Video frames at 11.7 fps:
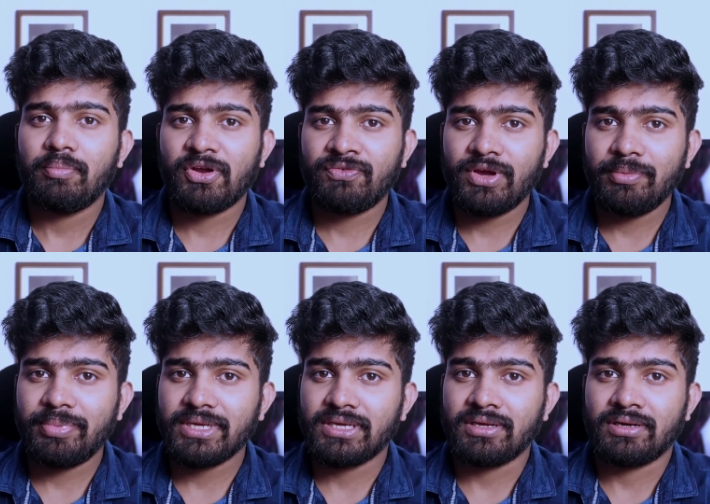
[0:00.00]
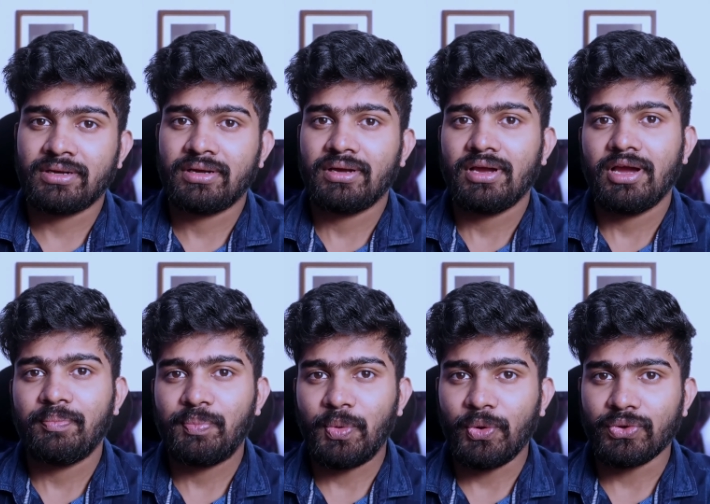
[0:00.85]
profile picture,
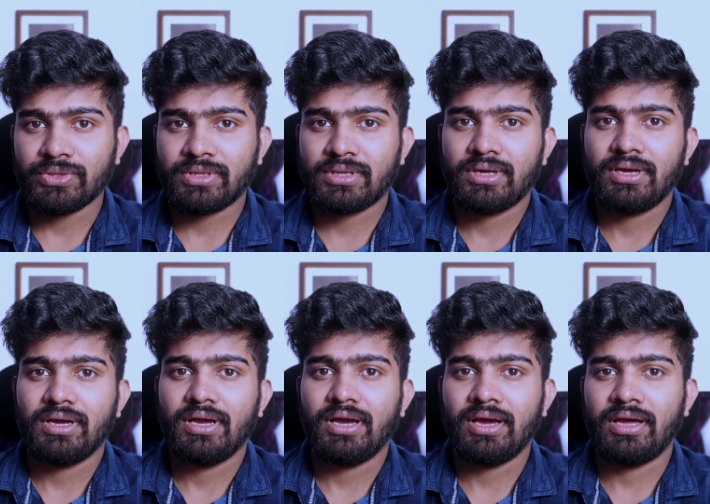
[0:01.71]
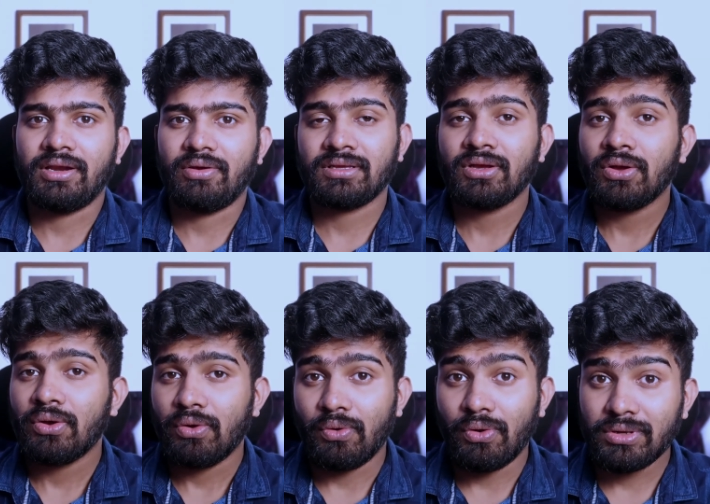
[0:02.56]
post and
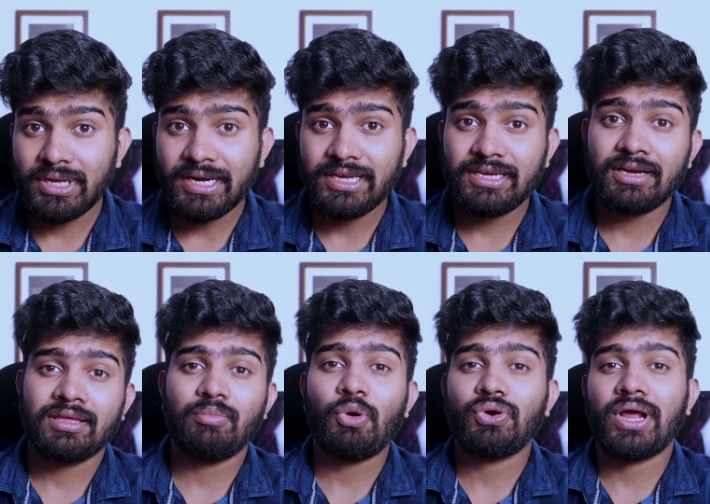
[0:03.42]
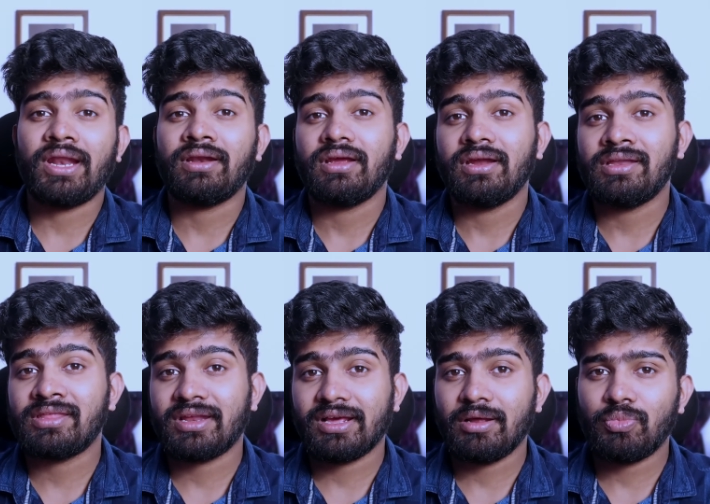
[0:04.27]
all the details about an
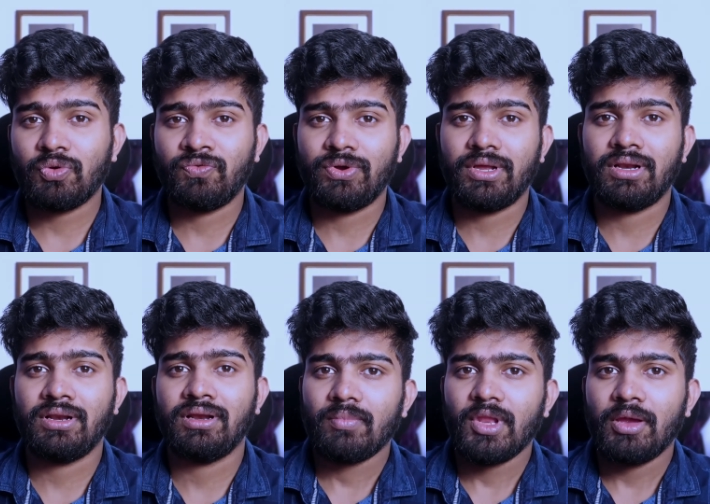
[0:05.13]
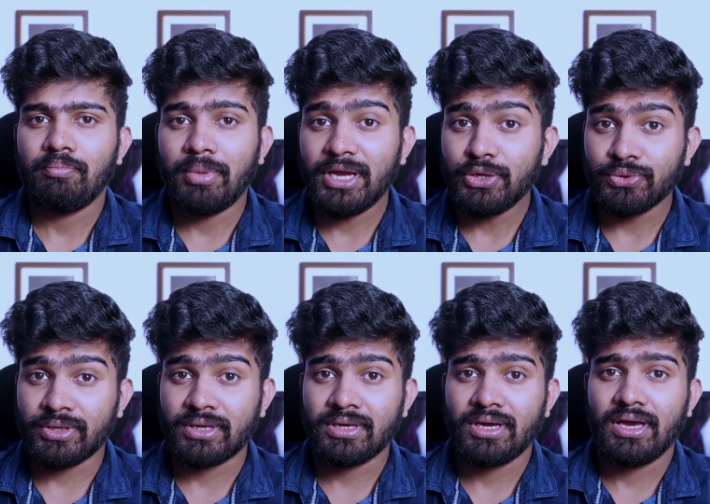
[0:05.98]
Instagram profile by
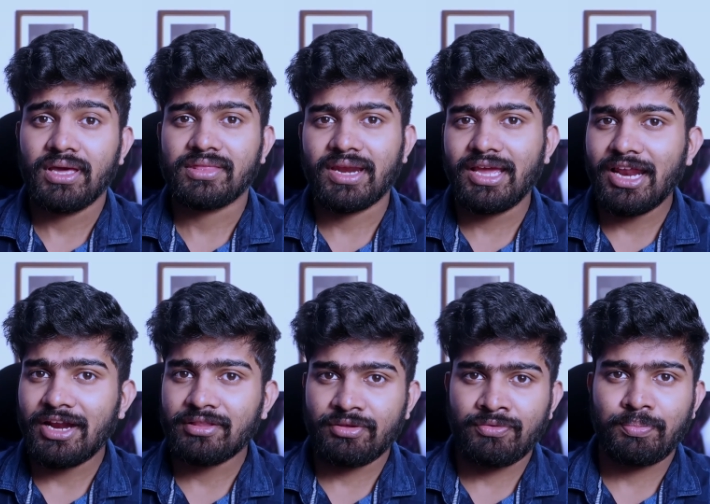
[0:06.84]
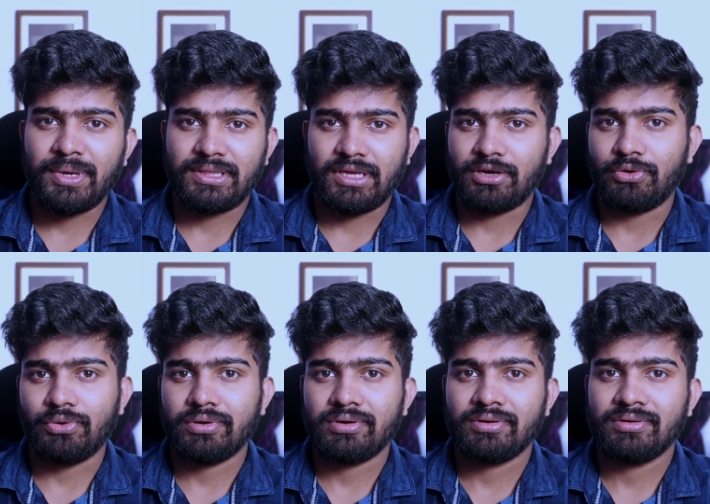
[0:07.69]
using three lines of Python
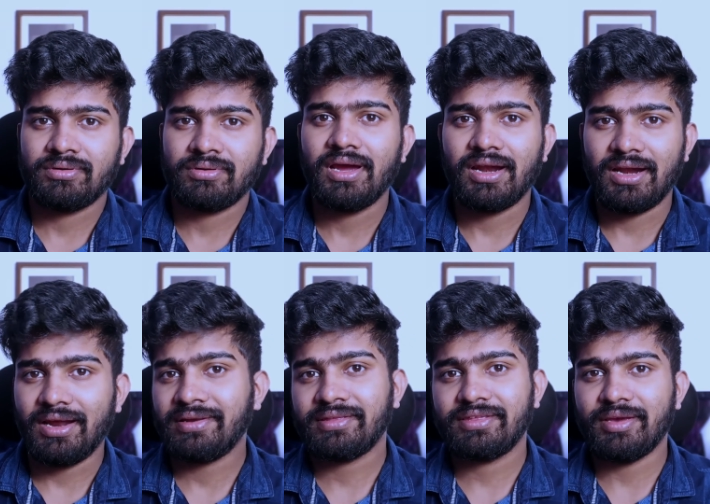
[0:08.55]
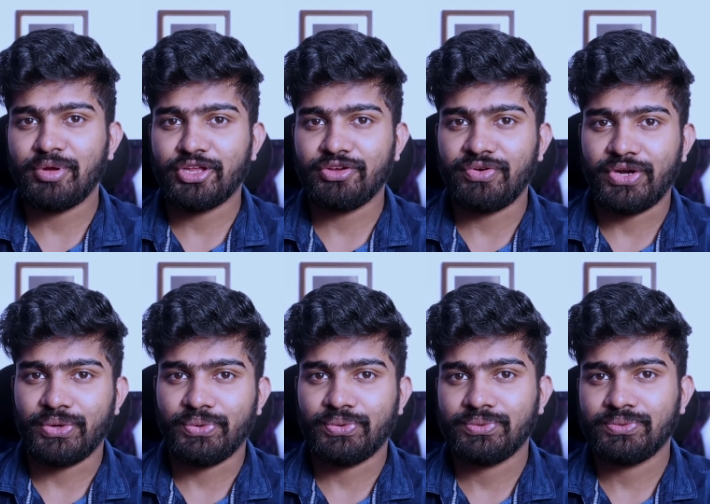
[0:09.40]
code. Let's jump into the video.